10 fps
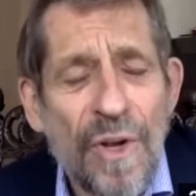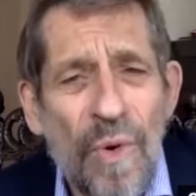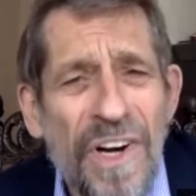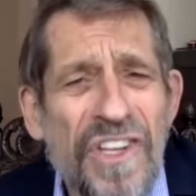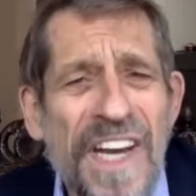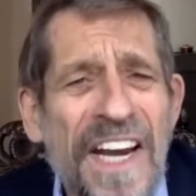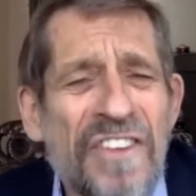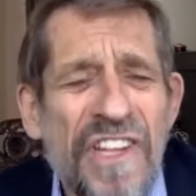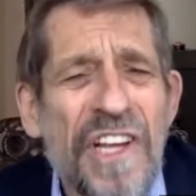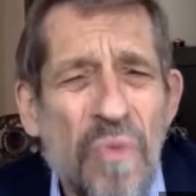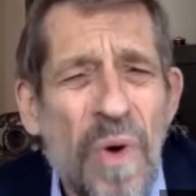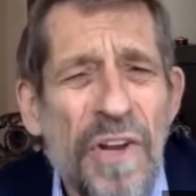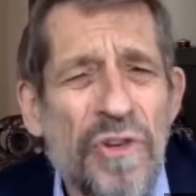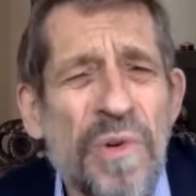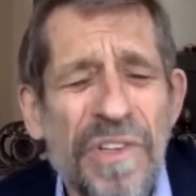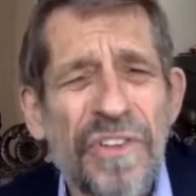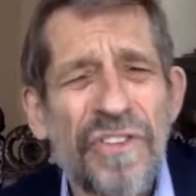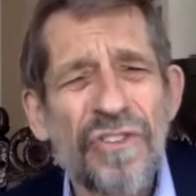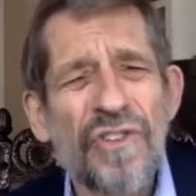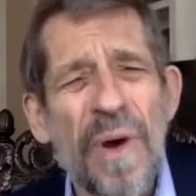What does the United States want to do in this
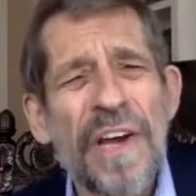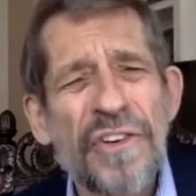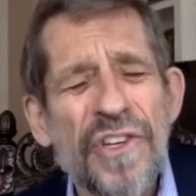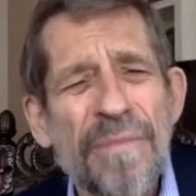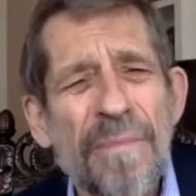situation?